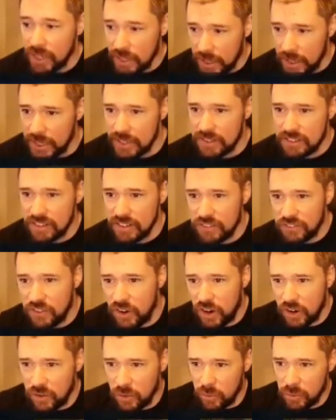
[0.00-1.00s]
Into the
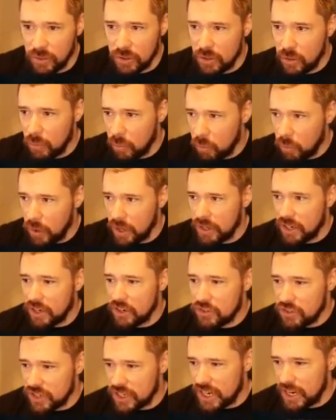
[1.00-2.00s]
final.
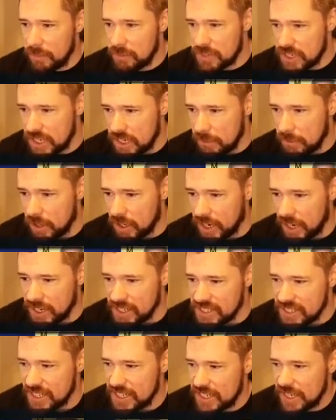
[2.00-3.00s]
100 chem team. Okay,
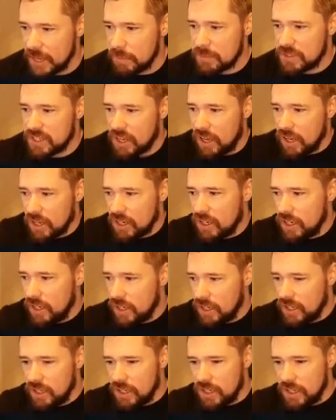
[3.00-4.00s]
CDM suck.
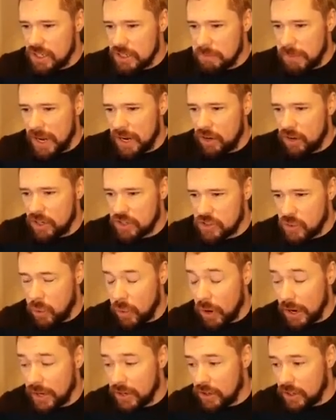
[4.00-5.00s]
His backline's
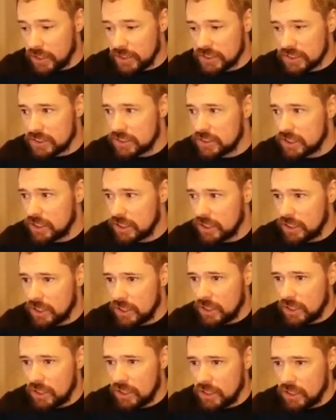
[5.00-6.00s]
quite nice.
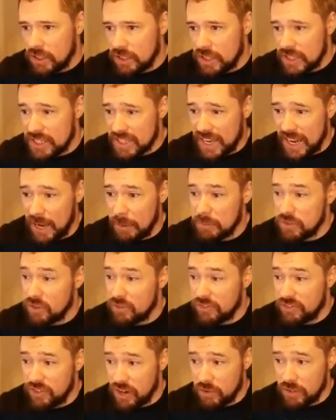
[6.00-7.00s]
His cams are
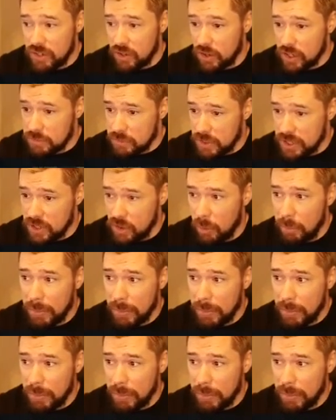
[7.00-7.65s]
very nice, but they're not